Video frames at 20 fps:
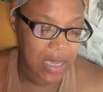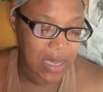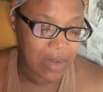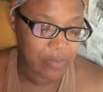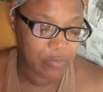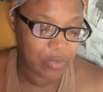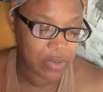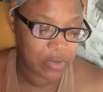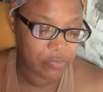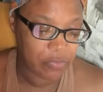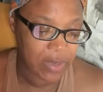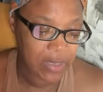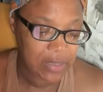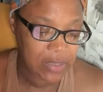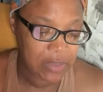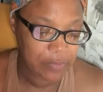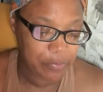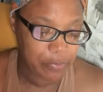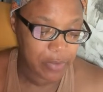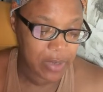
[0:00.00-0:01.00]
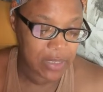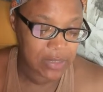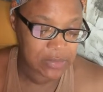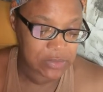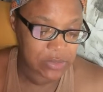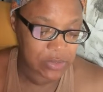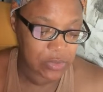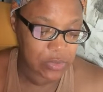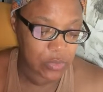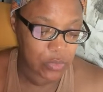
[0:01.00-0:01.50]
I will greatly
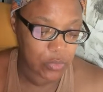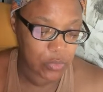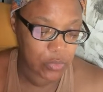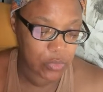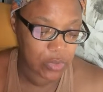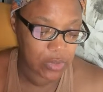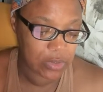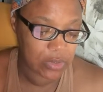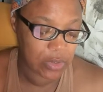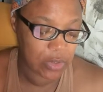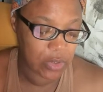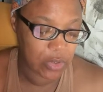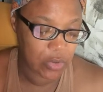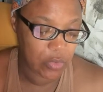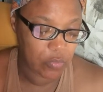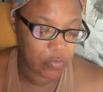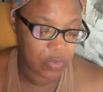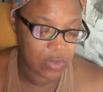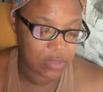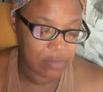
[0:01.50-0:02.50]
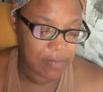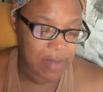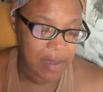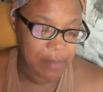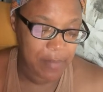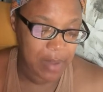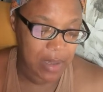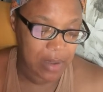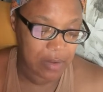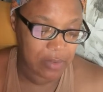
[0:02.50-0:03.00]
praise the Lord with
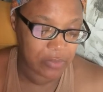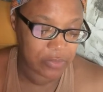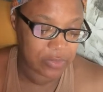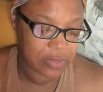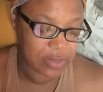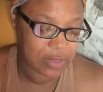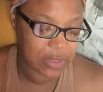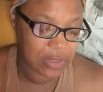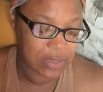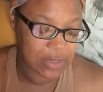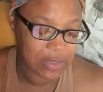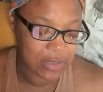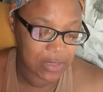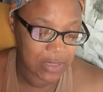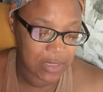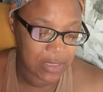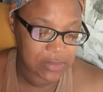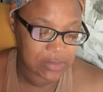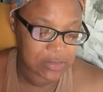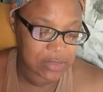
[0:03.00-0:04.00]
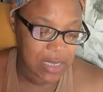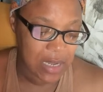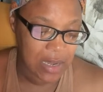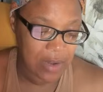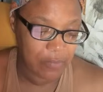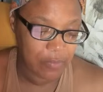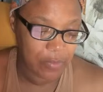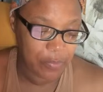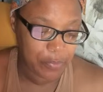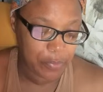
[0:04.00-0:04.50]
my mouth. Yes,
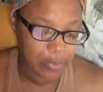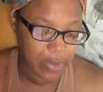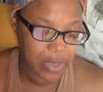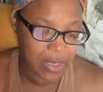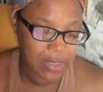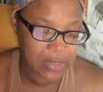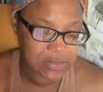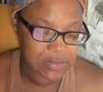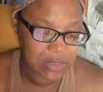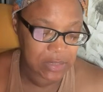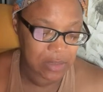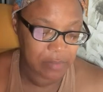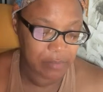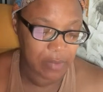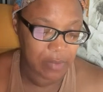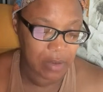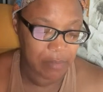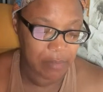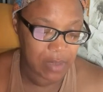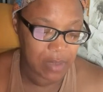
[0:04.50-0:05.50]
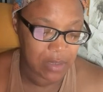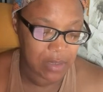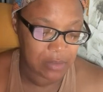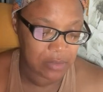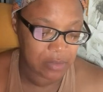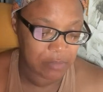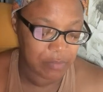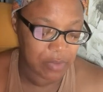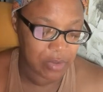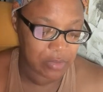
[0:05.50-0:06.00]
I will praise him
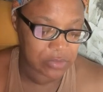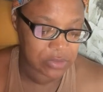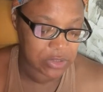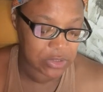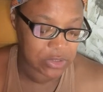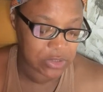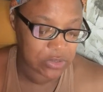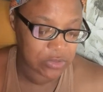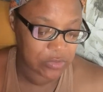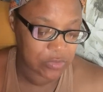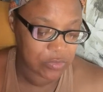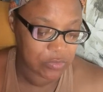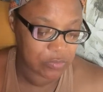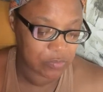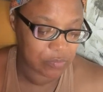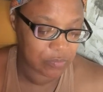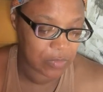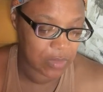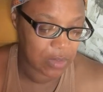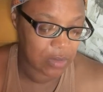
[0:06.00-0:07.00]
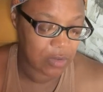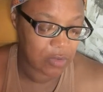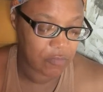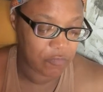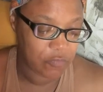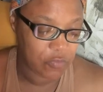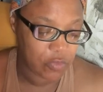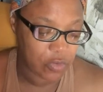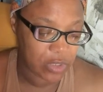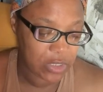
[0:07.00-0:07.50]
among the multitude,
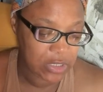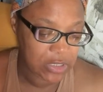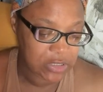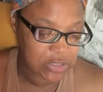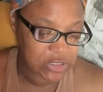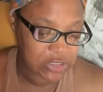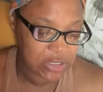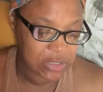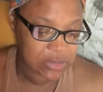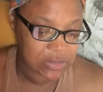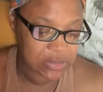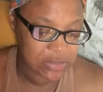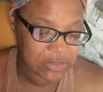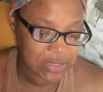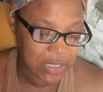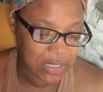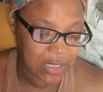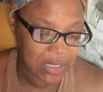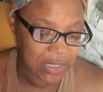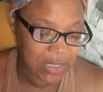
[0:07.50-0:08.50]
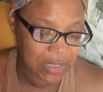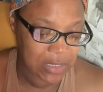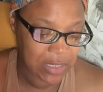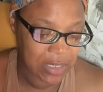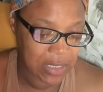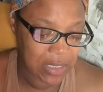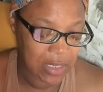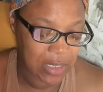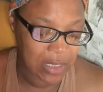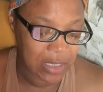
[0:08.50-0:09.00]
for he shall stand
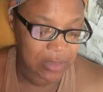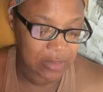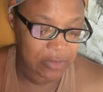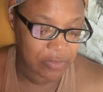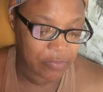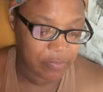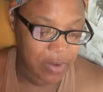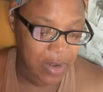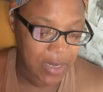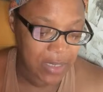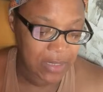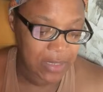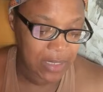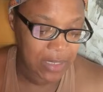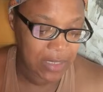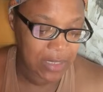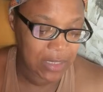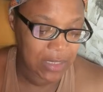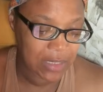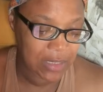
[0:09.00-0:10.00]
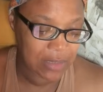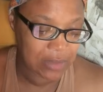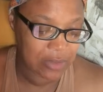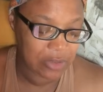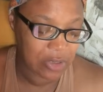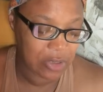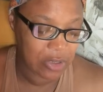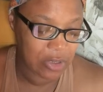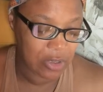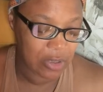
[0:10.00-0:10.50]
at the right hand
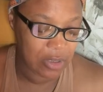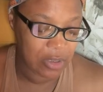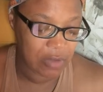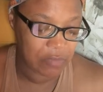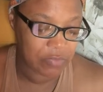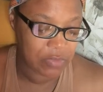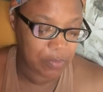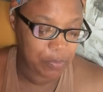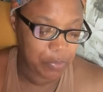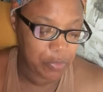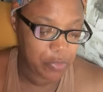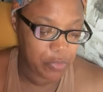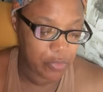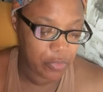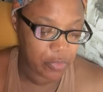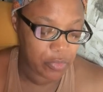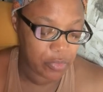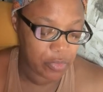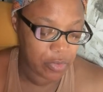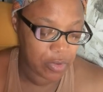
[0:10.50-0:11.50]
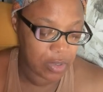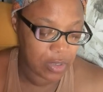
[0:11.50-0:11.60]
of the poor,